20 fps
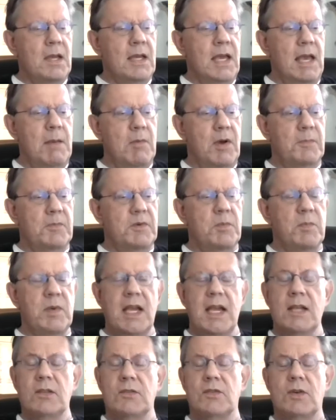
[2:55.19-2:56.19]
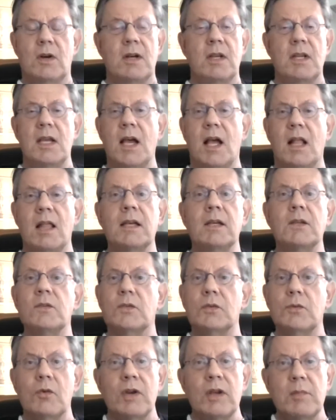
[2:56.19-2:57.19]
came up to me and started yelling and
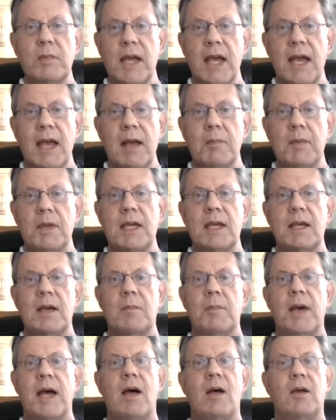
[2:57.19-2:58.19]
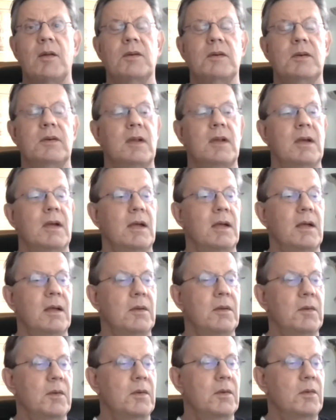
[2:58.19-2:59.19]
screaming at me about
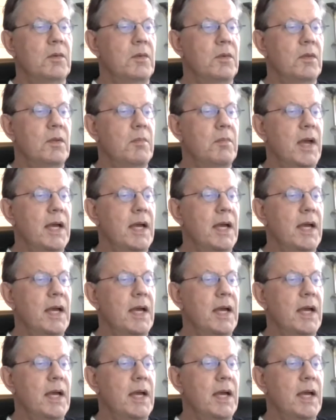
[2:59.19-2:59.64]
the